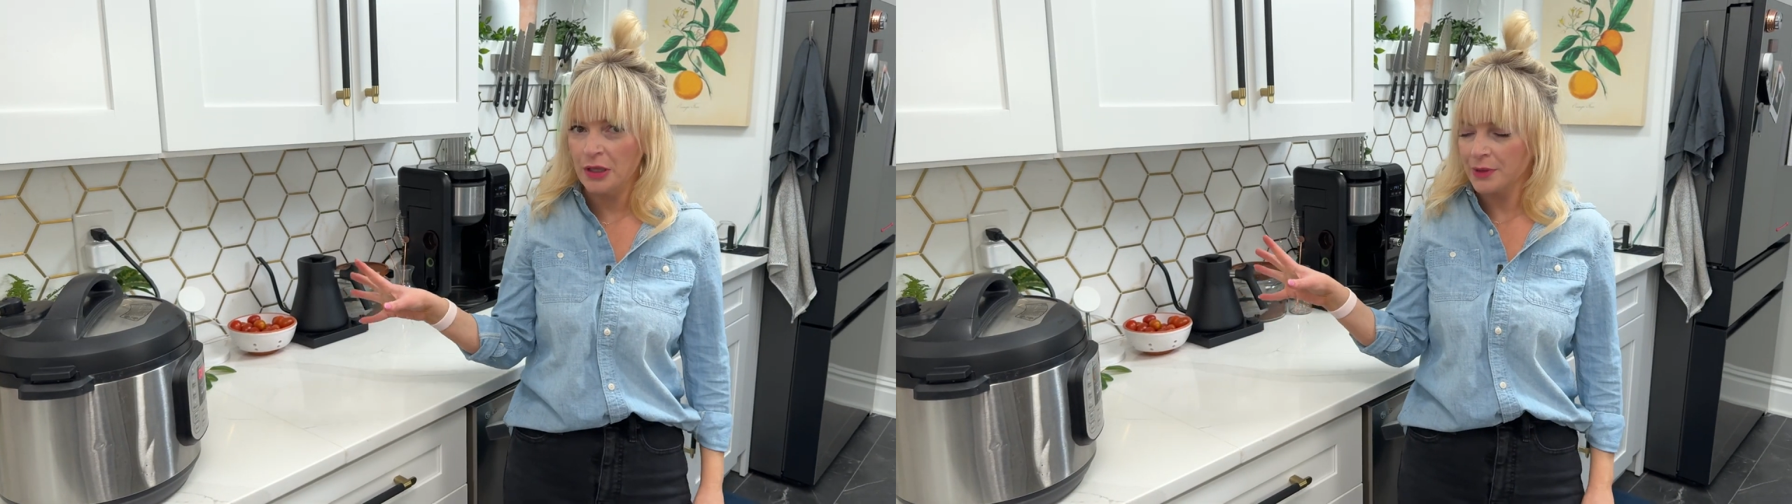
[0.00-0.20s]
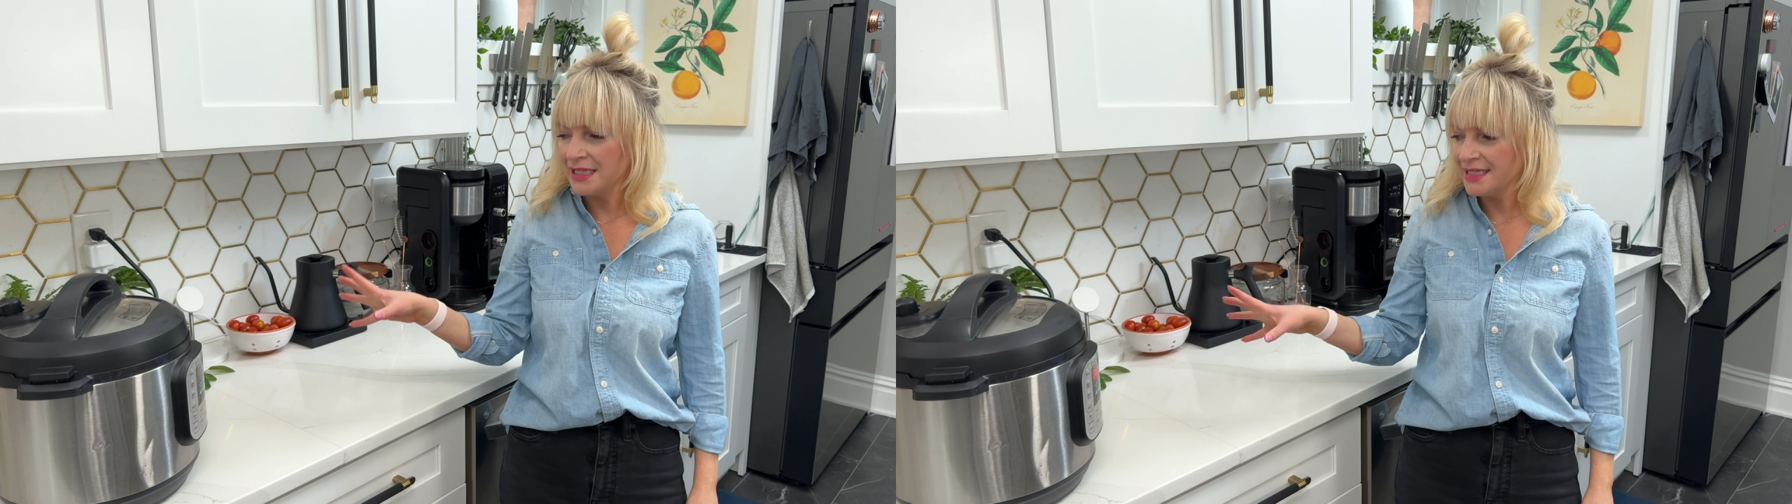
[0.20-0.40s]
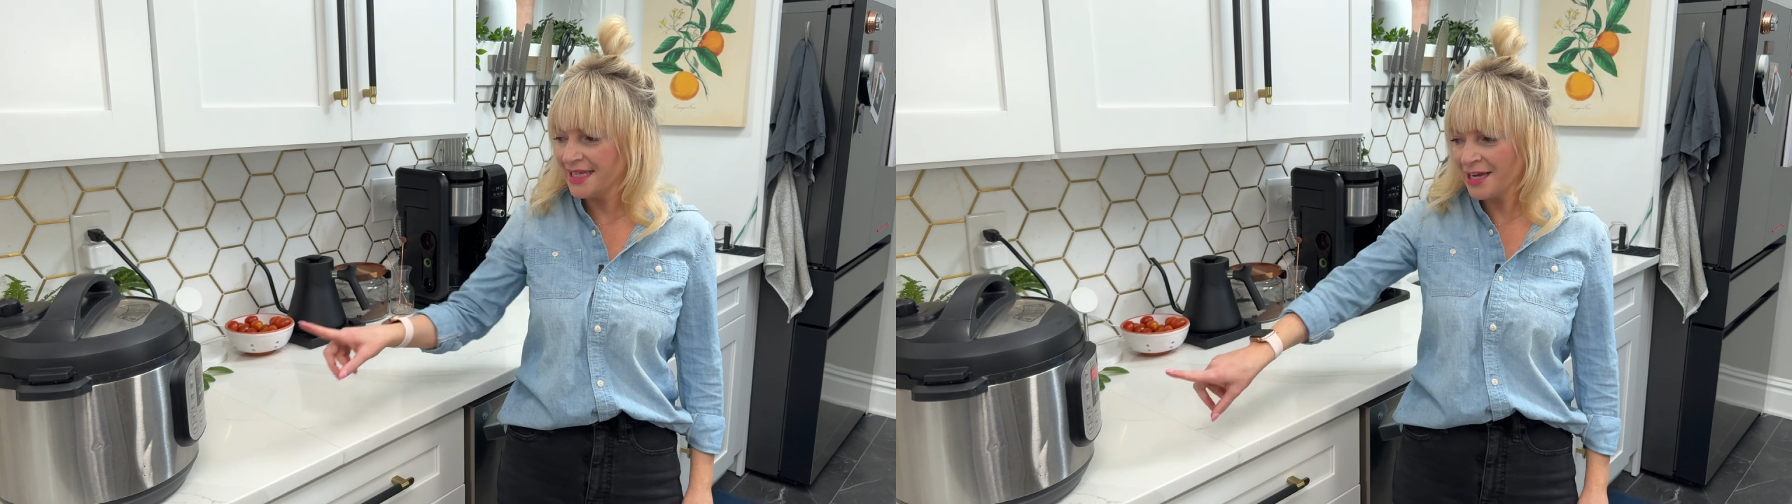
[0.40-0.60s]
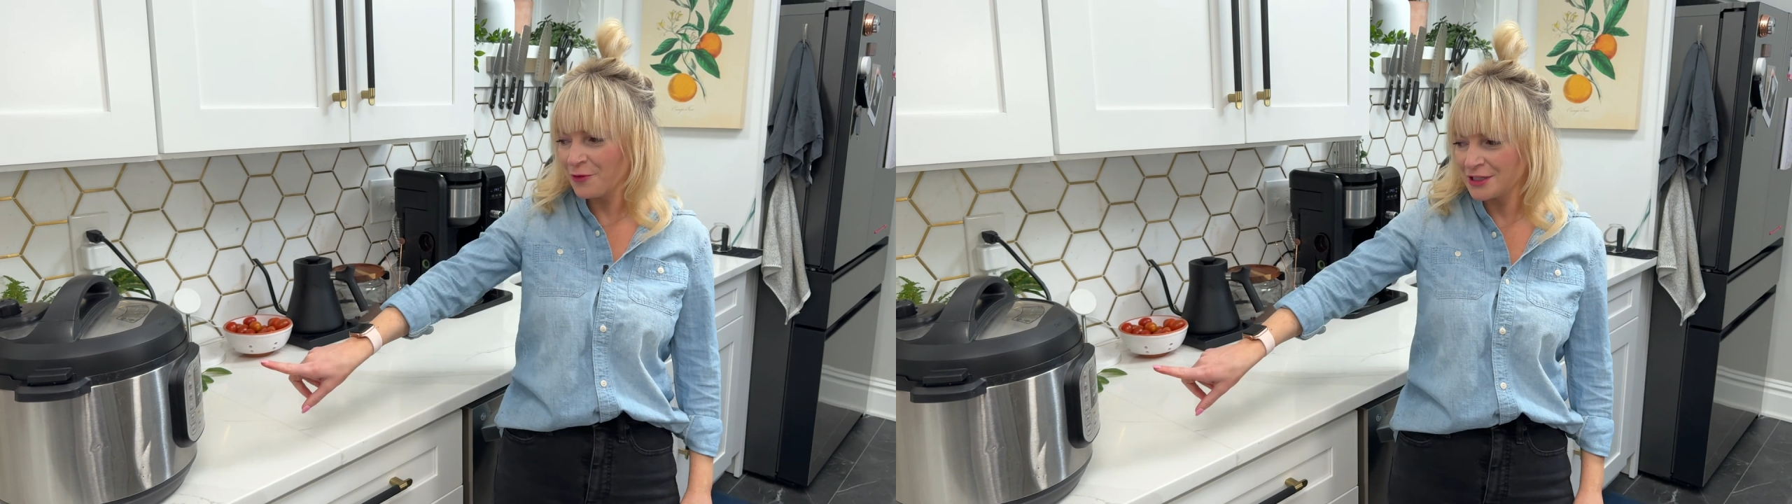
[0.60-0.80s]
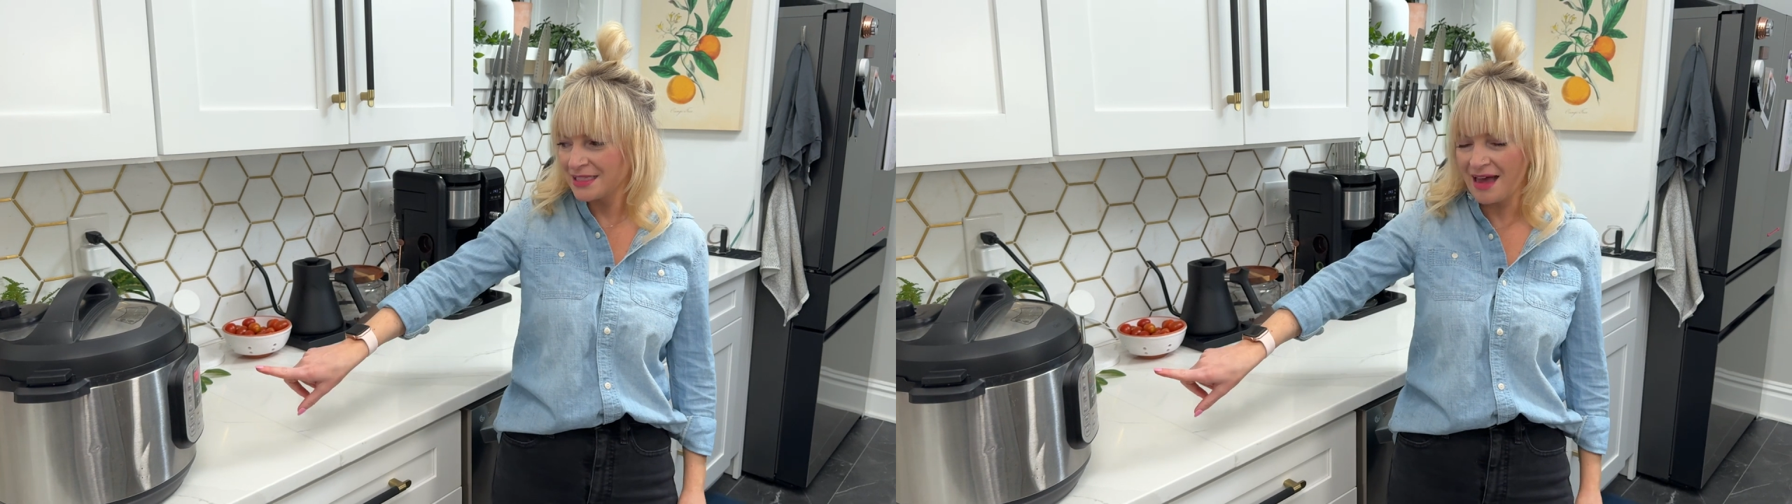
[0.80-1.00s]
releasing
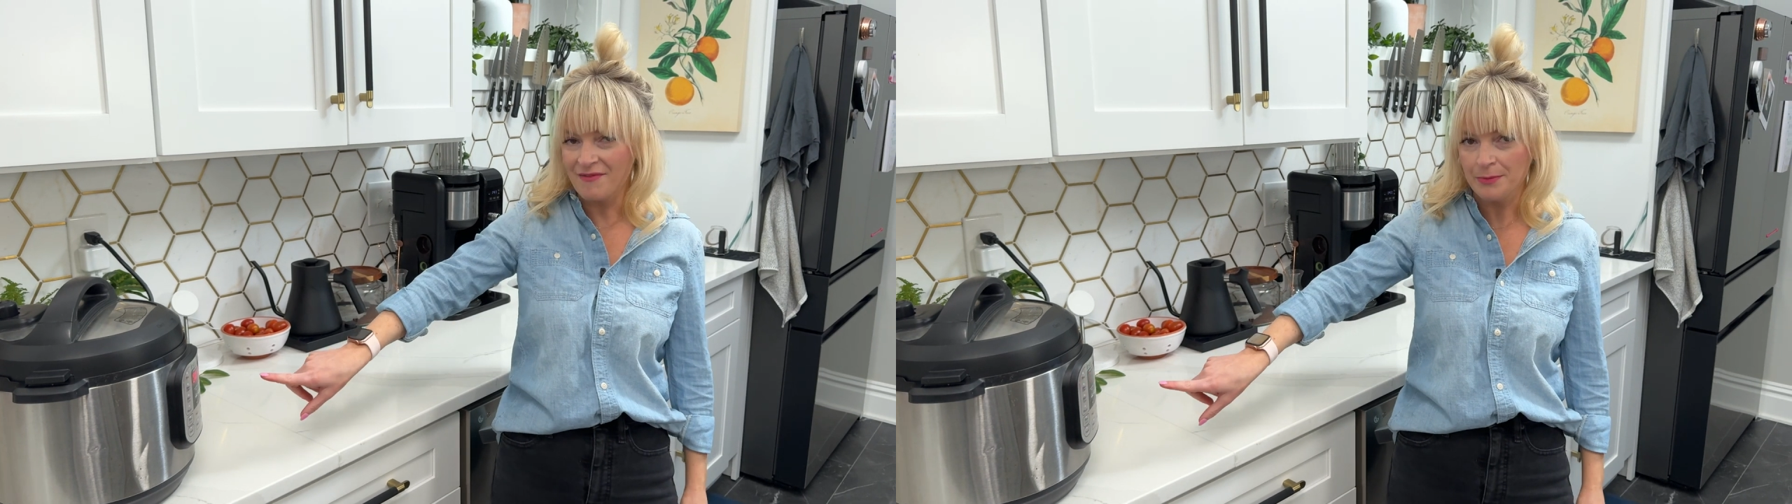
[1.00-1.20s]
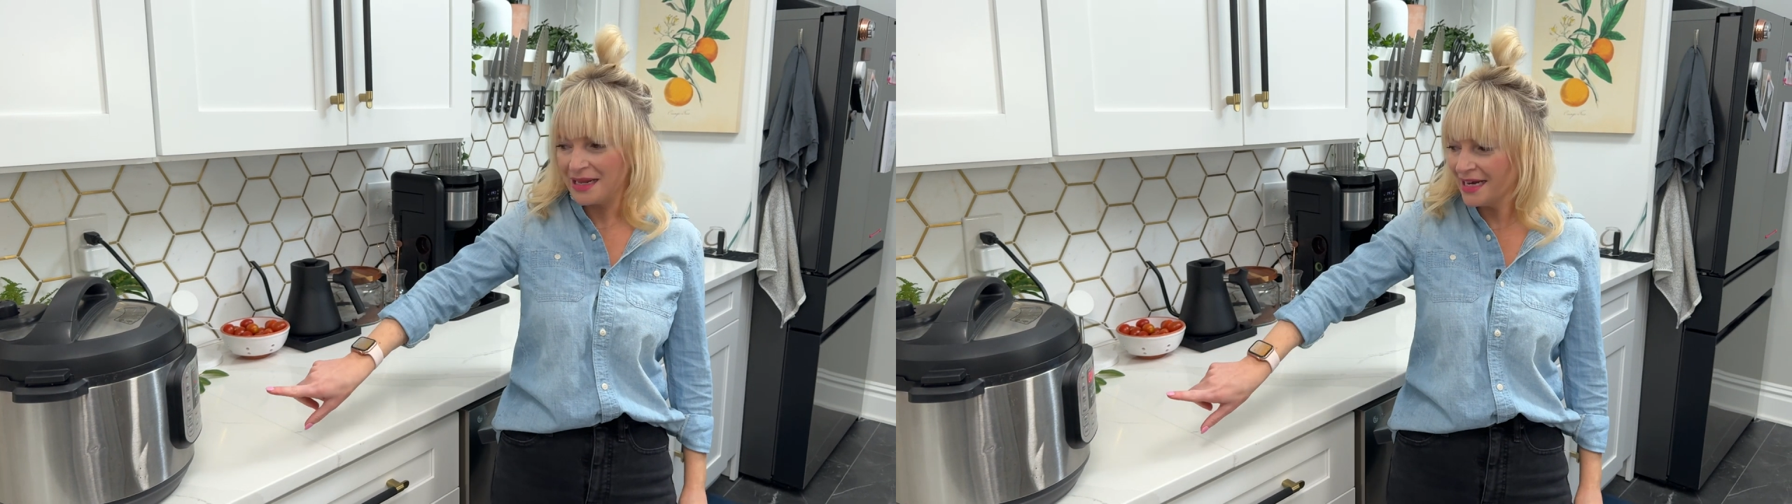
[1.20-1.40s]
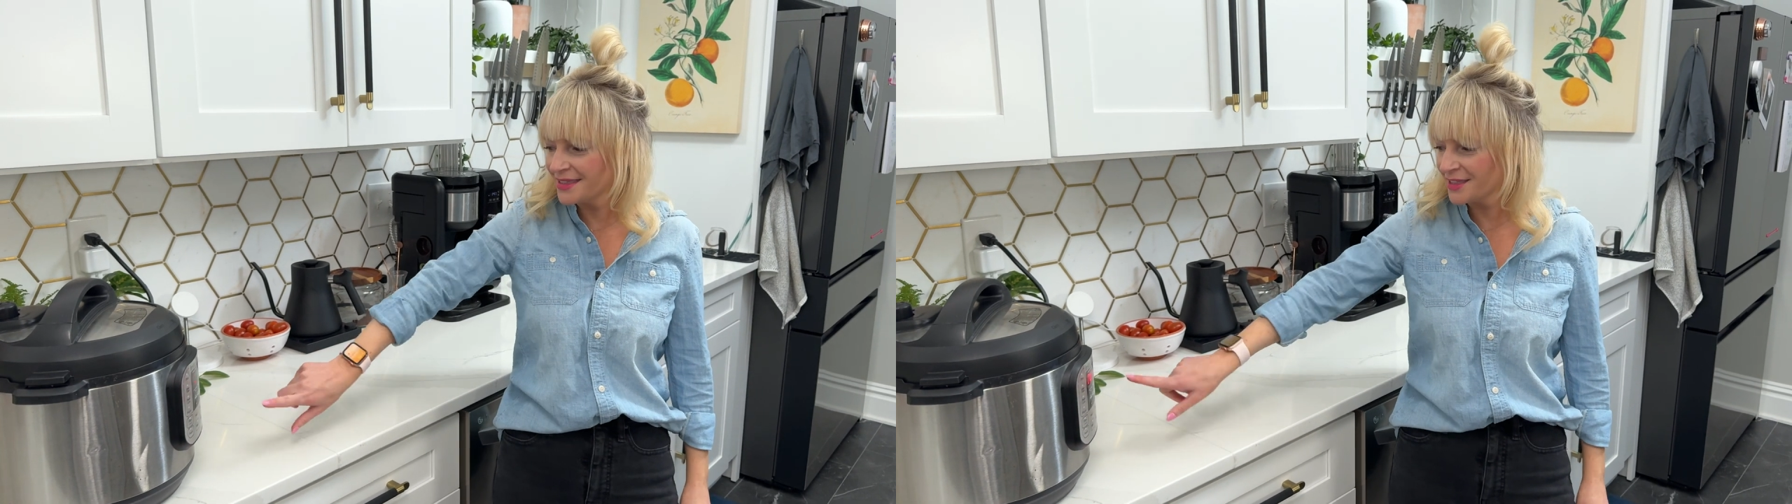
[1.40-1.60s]
for 7 minutes,